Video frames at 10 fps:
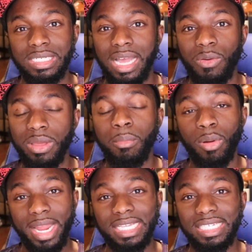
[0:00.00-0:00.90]
I went
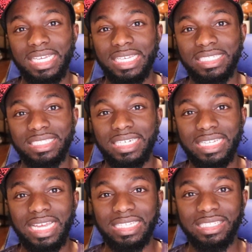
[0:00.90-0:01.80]
brain dead and I
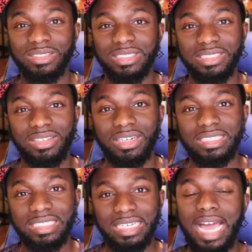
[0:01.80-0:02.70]
like literally started
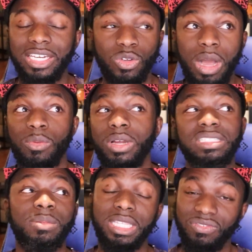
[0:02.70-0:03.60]
I knew I wanted
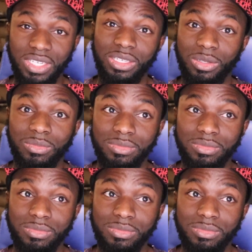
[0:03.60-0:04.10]
to make the video,